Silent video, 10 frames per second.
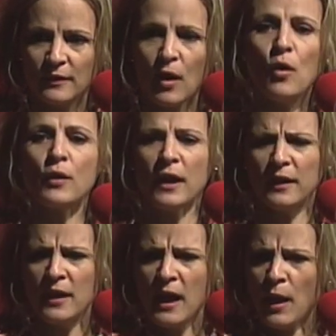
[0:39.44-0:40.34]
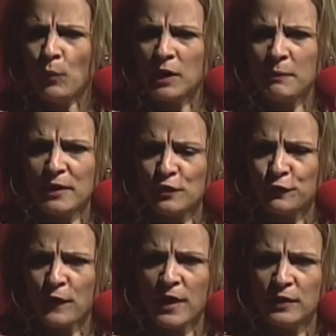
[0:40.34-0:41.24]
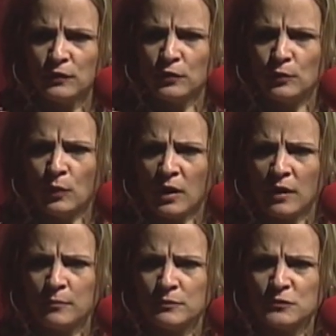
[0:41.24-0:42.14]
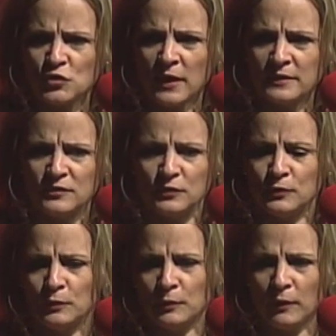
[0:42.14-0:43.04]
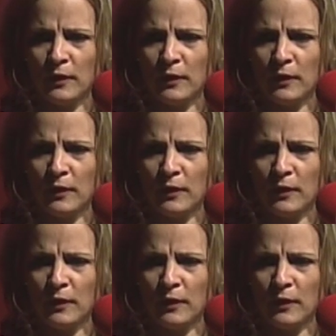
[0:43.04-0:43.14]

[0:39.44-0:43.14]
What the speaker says: Oh, okay. And what about your friend who tried to,